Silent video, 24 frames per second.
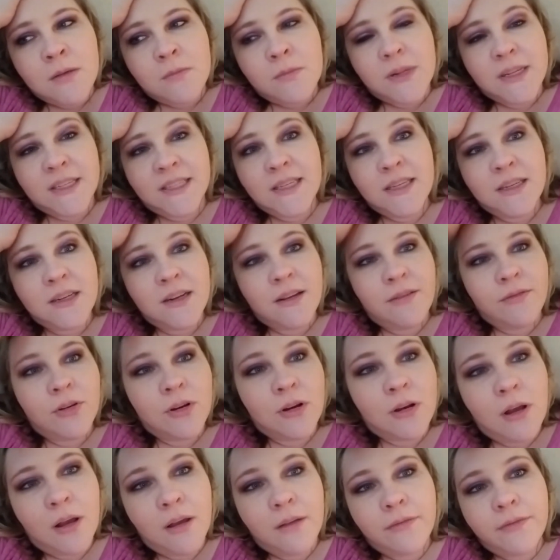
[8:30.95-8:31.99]
Plus, he never
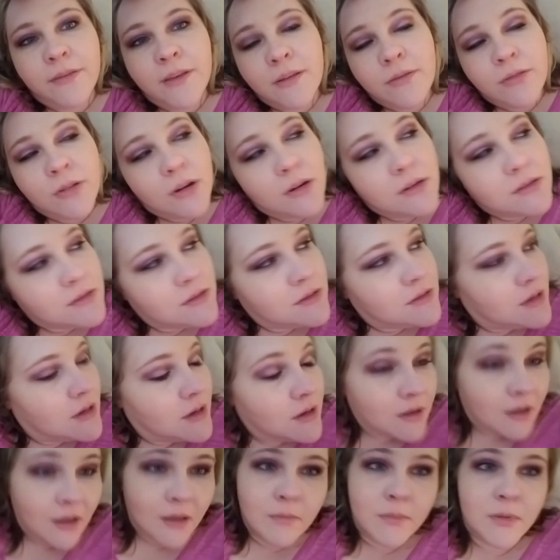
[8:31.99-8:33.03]
got fevers.
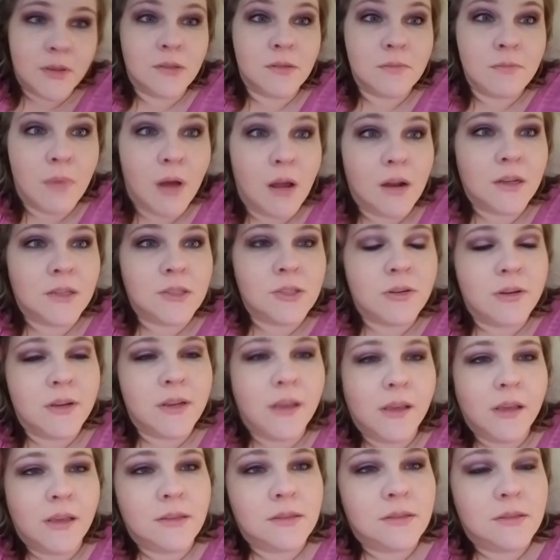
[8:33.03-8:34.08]
I've been monitoring
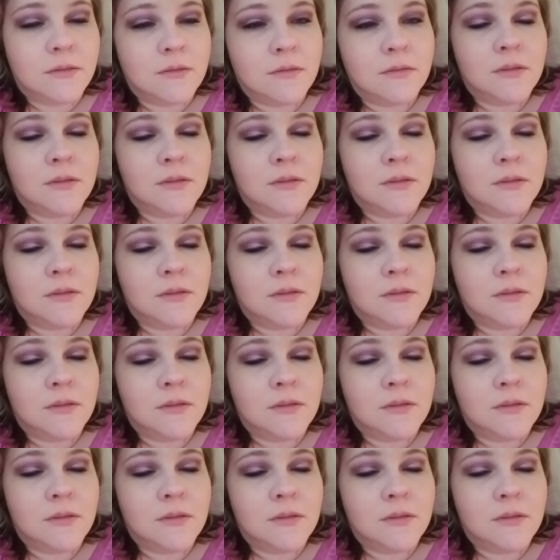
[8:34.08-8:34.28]
his